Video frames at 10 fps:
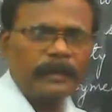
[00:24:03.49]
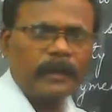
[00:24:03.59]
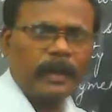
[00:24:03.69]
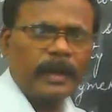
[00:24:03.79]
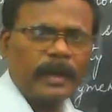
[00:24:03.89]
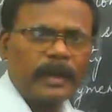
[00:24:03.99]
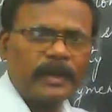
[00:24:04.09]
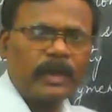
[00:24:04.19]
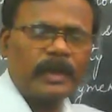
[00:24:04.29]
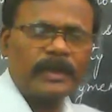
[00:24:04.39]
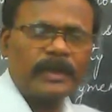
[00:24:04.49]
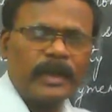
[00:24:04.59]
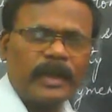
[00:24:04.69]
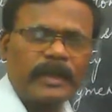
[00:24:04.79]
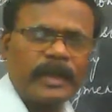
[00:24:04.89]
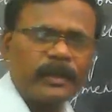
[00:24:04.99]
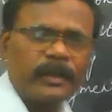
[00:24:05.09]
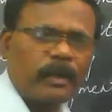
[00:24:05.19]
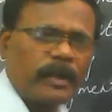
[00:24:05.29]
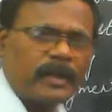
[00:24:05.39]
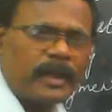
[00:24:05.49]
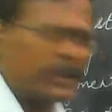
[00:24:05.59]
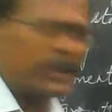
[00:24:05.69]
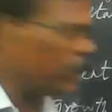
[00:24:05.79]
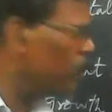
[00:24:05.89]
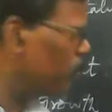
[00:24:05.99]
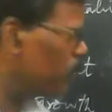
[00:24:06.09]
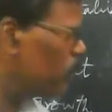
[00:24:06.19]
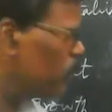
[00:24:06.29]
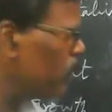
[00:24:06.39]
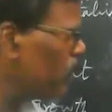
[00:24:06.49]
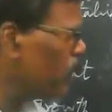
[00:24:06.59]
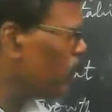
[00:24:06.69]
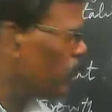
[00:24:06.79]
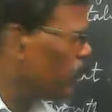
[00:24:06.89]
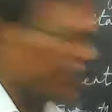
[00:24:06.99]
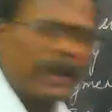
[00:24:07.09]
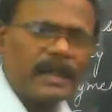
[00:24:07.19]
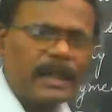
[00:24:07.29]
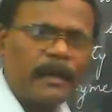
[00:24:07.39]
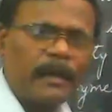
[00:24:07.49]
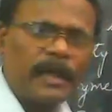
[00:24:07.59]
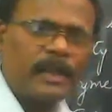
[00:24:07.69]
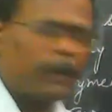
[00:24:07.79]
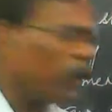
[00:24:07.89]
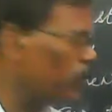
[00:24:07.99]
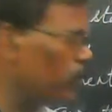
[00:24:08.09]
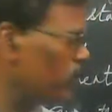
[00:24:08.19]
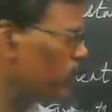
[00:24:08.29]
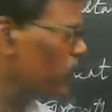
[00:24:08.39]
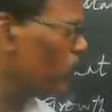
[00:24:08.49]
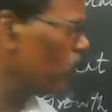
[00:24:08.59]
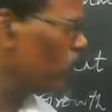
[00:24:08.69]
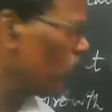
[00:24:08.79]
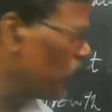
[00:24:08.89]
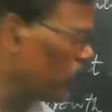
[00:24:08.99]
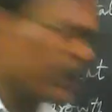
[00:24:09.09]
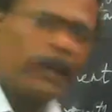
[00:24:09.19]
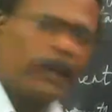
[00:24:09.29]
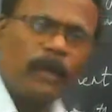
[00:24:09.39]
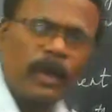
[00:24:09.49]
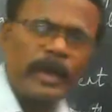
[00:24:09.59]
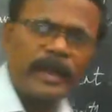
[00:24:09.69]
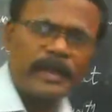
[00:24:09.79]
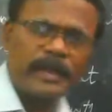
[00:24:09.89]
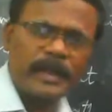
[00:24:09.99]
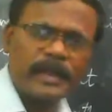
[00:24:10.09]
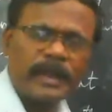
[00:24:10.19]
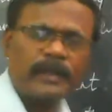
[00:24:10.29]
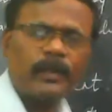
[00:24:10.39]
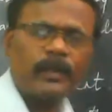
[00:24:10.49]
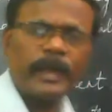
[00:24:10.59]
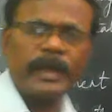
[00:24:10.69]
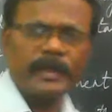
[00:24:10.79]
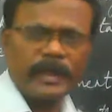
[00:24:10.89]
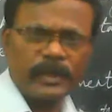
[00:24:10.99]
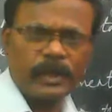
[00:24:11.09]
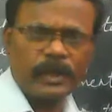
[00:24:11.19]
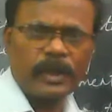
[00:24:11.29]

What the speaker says: Okay, these are the general things you must understand, but from the examination point of view, demonetization is very essential.